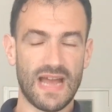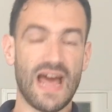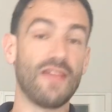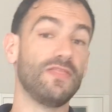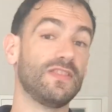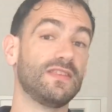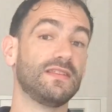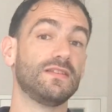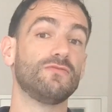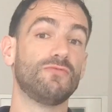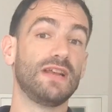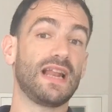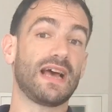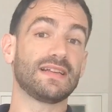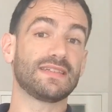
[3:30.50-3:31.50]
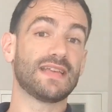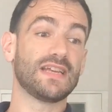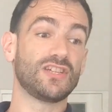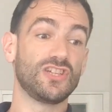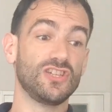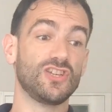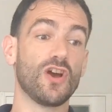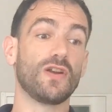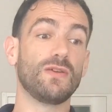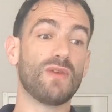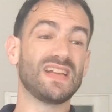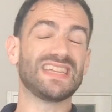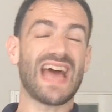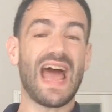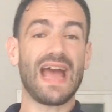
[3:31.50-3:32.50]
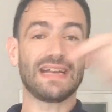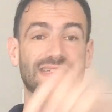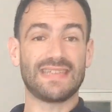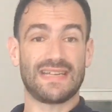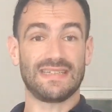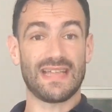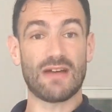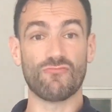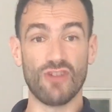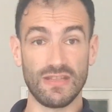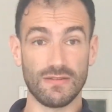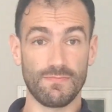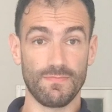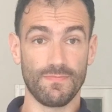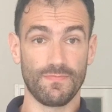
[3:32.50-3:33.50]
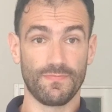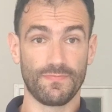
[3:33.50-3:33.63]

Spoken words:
And relaxation is the only way to access that rhythm.